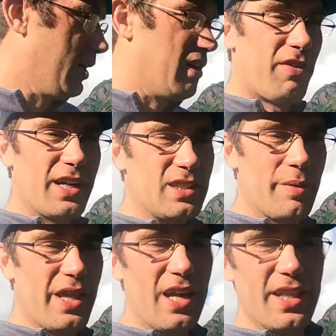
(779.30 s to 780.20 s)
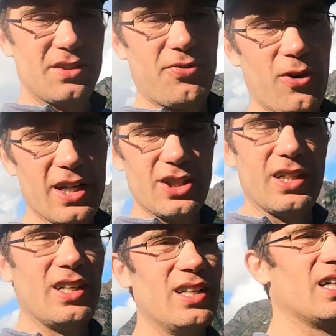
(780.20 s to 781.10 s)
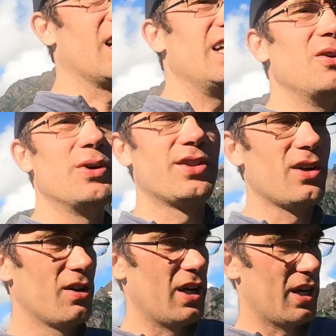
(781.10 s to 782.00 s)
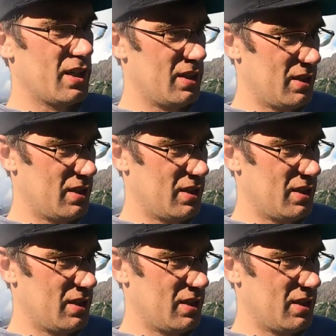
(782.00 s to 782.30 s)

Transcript: find some of that that's fresh and can eat with our